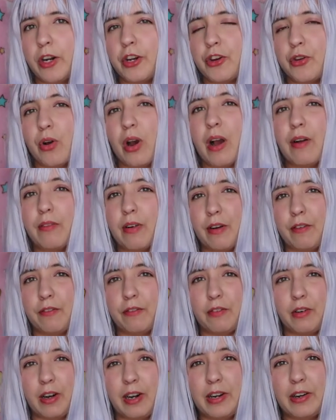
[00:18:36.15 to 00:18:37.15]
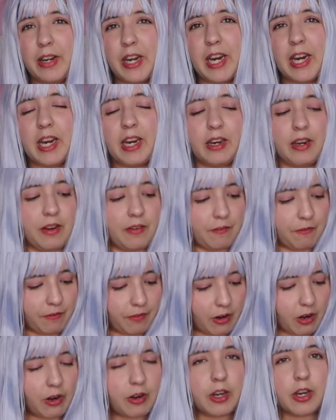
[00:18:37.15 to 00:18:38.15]
you have a very,
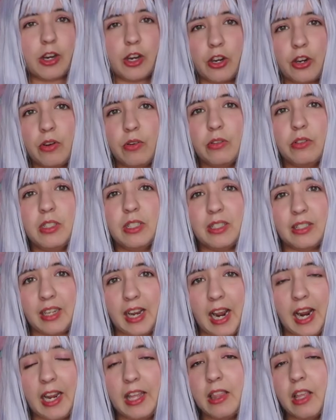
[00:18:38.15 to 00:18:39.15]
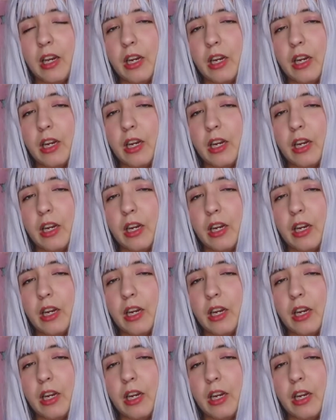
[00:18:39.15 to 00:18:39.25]
very cute design.